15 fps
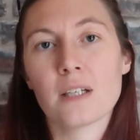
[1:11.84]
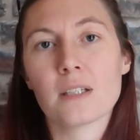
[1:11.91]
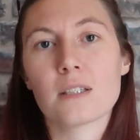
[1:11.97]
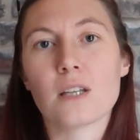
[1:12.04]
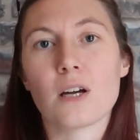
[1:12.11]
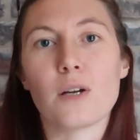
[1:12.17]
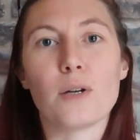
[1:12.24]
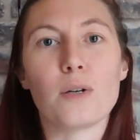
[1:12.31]

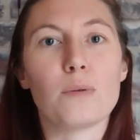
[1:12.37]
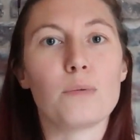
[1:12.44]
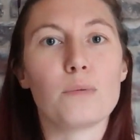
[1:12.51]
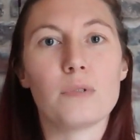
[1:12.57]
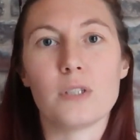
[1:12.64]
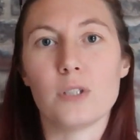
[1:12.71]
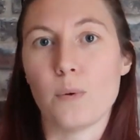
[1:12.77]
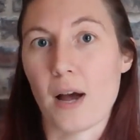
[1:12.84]
So
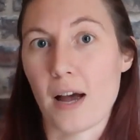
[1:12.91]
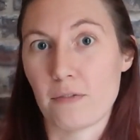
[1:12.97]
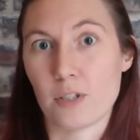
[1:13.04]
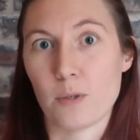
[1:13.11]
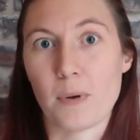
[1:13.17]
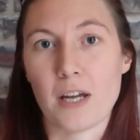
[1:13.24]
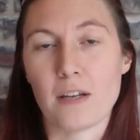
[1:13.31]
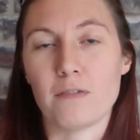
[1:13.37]
you have
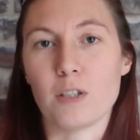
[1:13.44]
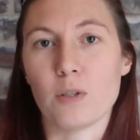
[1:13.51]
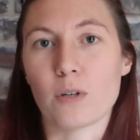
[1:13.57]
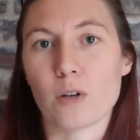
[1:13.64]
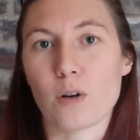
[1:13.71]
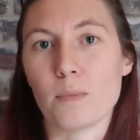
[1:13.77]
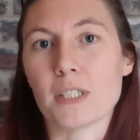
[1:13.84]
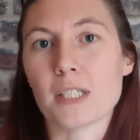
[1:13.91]
to pay for your
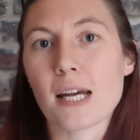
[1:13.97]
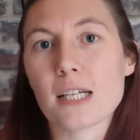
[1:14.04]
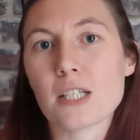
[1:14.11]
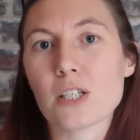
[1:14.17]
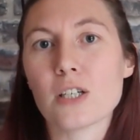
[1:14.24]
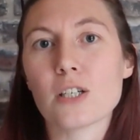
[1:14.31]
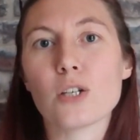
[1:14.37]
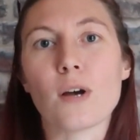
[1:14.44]

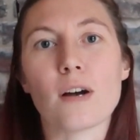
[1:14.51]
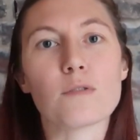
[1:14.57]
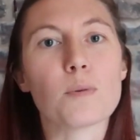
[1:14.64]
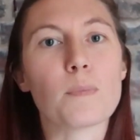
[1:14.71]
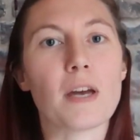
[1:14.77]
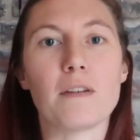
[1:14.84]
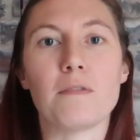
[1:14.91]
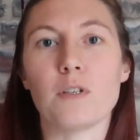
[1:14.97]
accommodation, you have to
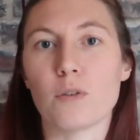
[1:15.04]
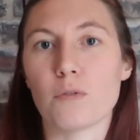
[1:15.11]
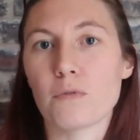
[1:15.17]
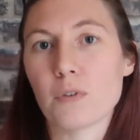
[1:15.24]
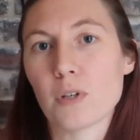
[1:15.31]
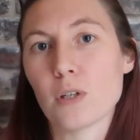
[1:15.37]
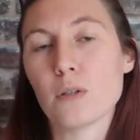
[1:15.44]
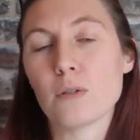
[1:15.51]
pay for your
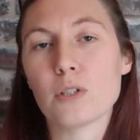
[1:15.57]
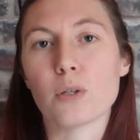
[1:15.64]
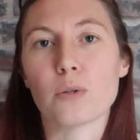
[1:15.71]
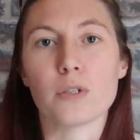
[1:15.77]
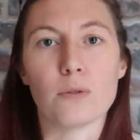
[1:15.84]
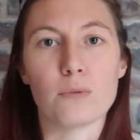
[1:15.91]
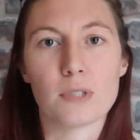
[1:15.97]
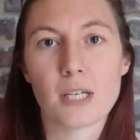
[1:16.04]
food, your
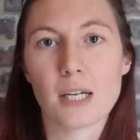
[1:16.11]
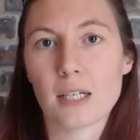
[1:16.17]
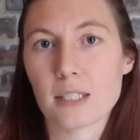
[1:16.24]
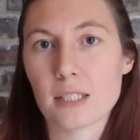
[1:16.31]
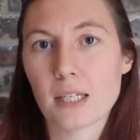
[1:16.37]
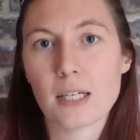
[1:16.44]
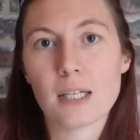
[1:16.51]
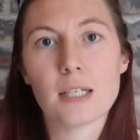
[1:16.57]

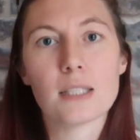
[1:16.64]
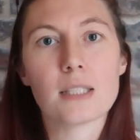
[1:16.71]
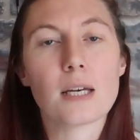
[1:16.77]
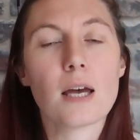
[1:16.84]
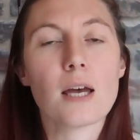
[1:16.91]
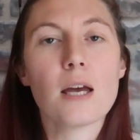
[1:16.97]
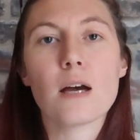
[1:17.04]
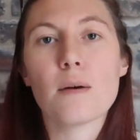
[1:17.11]
utilities,
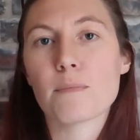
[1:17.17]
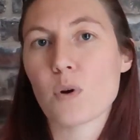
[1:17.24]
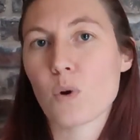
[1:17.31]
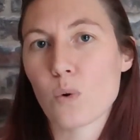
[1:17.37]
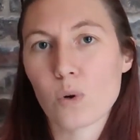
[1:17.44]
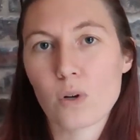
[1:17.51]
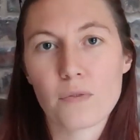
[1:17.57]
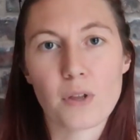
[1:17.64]

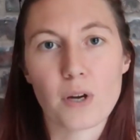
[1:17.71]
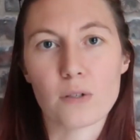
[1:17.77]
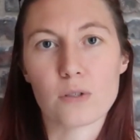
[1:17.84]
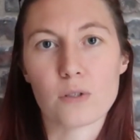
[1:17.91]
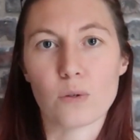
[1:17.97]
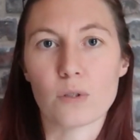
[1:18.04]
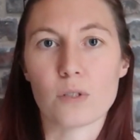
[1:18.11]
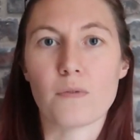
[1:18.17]
all of those
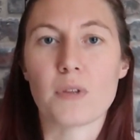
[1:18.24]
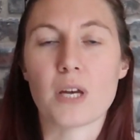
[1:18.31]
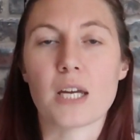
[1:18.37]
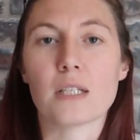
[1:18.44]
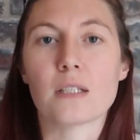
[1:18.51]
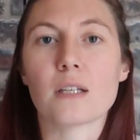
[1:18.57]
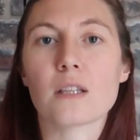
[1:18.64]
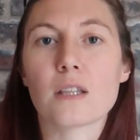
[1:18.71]
sorts of
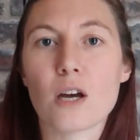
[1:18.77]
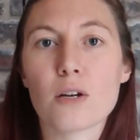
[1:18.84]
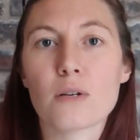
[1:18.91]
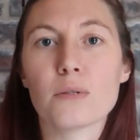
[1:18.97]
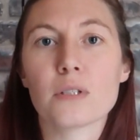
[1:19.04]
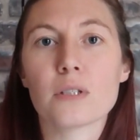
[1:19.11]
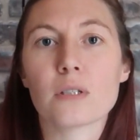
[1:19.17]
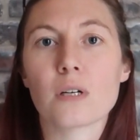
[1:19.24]
things.
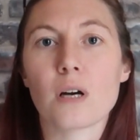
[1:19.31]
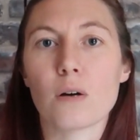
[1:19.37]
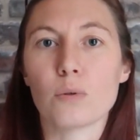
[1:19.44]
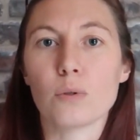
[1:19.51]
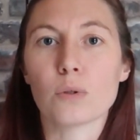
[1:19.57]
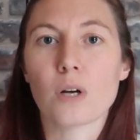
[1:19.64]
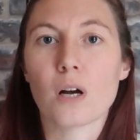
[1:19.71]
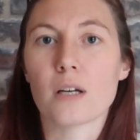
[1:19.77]
Those are
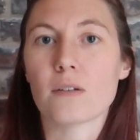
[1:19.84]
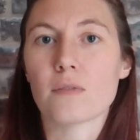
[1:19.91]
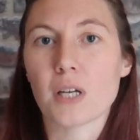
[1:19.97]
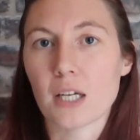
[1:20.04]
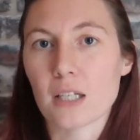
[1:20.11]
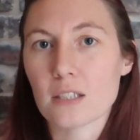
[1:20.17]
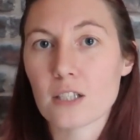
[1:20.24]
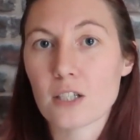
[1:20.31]
all kind of
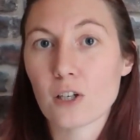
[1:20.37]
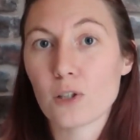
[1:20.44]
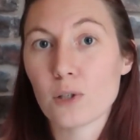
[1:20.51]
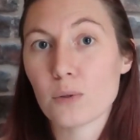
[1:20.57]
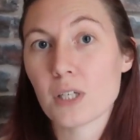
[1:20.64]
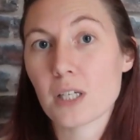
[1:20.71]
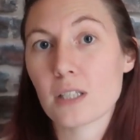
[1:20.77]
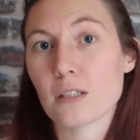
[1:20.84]

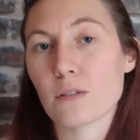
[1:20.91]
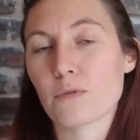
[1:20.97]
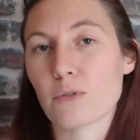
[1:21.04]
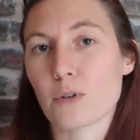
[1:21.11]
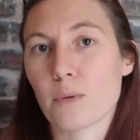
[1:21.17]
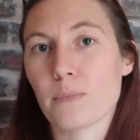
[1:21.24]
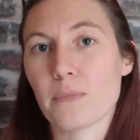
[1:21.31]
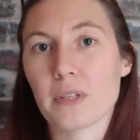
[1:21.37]
excluded
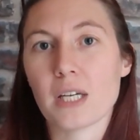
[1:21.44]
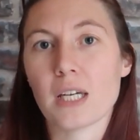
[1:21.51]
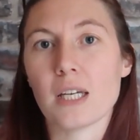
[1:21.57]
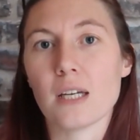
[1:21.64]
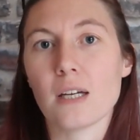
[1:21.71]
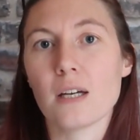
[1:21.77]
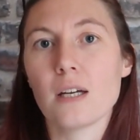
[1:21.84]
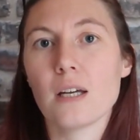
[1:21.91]
from
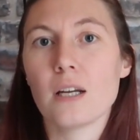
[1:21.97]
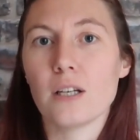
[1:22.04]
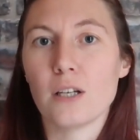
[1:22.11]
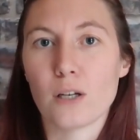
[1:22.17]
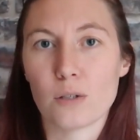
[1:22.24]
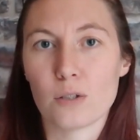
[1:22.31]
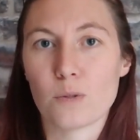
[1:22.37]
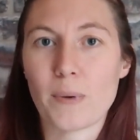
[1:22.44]
the
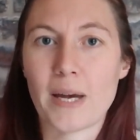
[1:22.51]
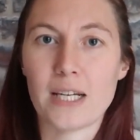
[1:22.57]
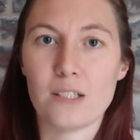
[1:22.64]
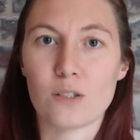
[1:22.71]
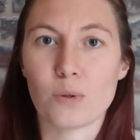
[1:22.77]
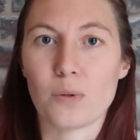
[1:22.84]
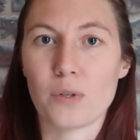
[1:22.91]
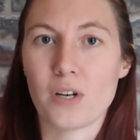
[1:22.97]
no
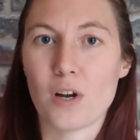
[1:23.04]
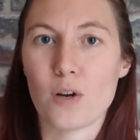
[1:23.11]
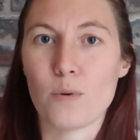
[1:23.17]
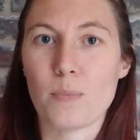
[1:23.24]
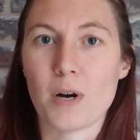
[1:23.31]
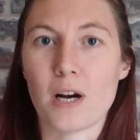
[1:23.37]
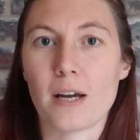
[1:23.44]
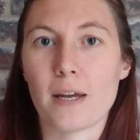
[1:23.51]
spend or no
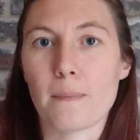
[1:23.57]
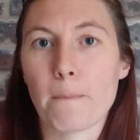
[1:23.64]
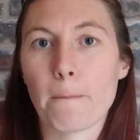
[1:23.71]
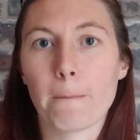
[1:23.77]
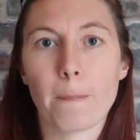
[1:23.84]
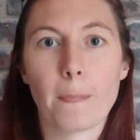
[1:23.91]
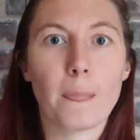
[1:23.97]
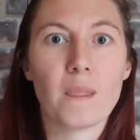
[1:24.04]
buy
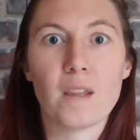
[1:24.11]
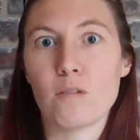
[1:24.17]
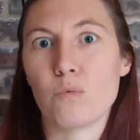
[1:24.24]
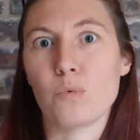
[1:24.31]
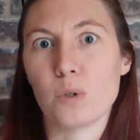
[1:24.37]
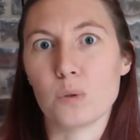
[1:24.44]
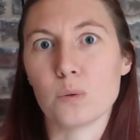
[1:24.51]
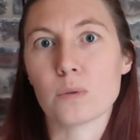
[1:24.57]

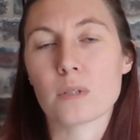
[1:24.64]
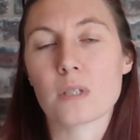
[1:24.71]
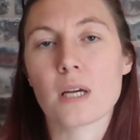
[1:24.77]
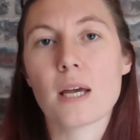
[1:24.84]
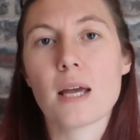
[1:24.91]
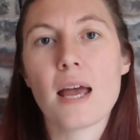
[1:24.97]
rules.